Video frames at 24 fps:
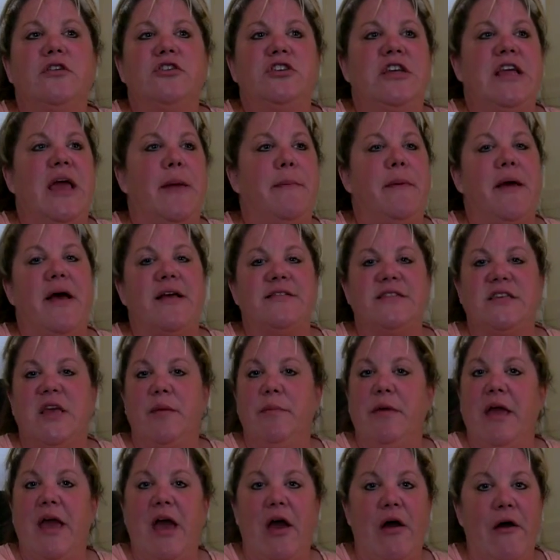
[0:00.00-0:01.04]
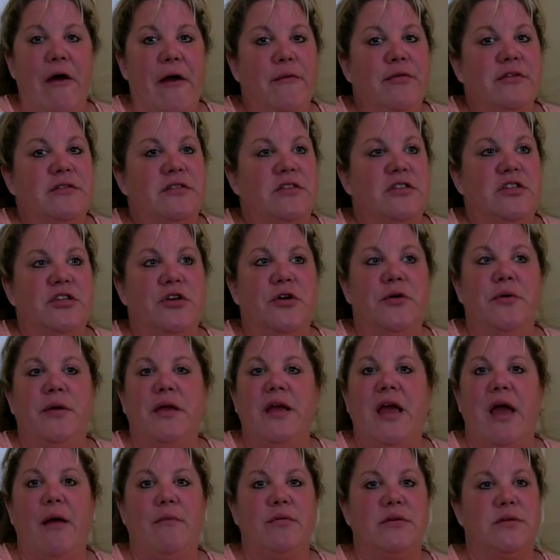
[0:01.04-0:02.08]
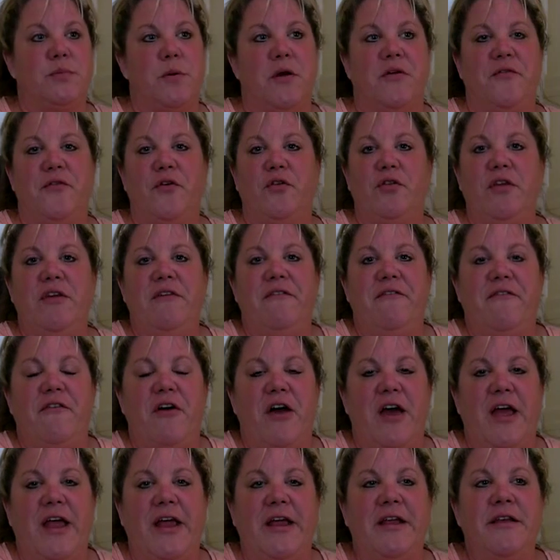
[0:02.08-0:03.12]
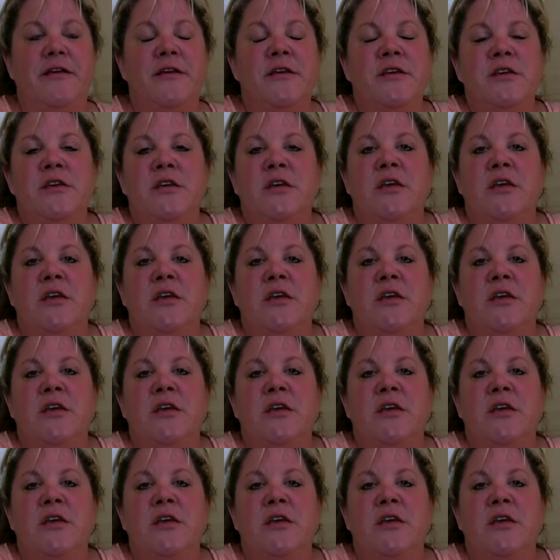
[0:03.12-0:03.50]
She kept asking me how I was doing. I was perfectly fine.